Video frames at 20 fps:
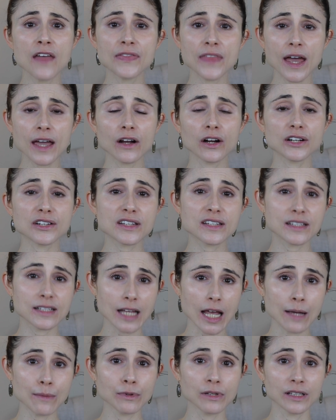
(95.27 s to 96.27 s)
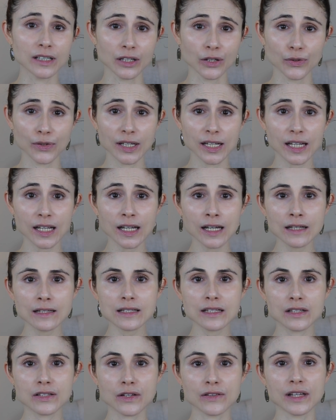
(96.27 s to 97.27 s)
They are stable
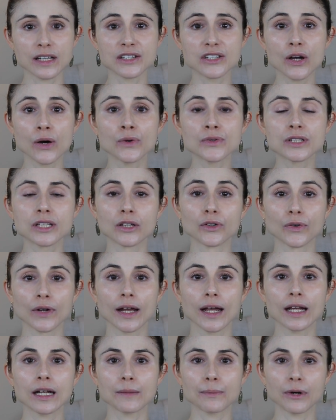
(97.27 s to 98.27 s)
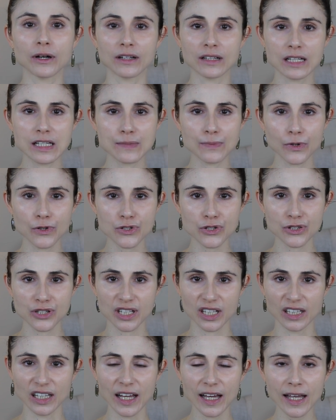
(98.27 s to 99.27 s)
ingredients, so they don't degrade upon exposure
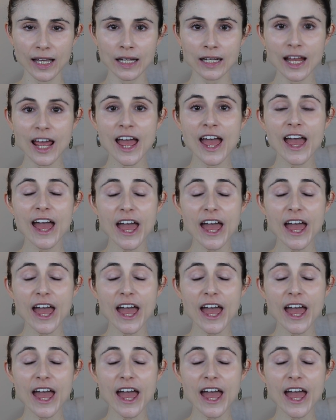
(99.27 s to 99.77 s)
to light,